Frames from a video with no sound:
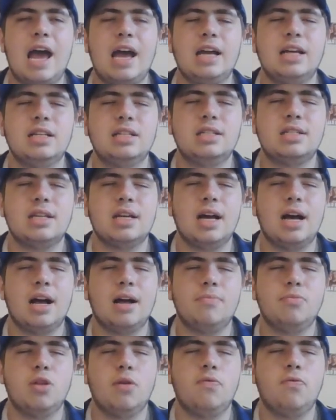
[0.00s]
And
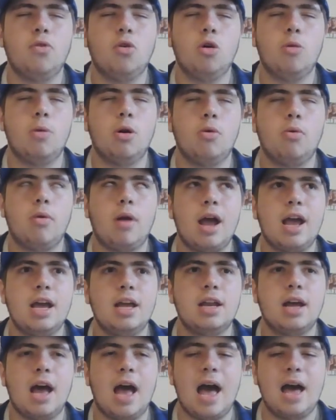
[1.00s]
the former
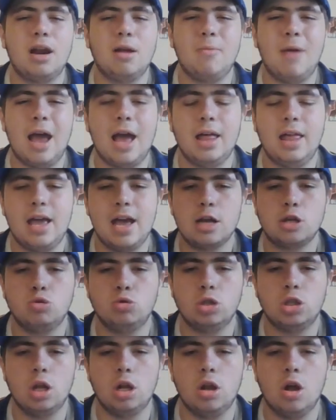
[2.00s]
Raider, Adam Elliott,
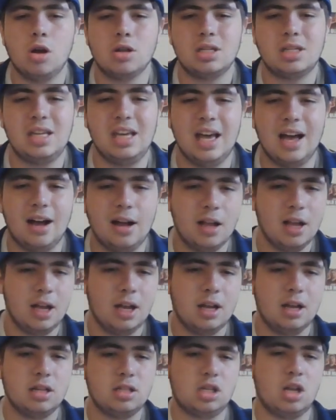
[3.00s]
with the loss here
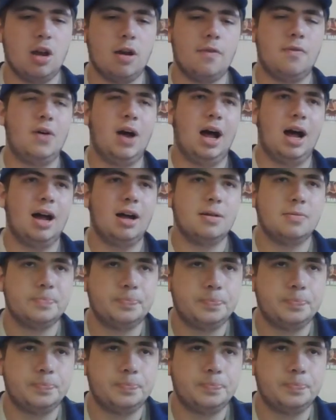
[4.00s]
so far.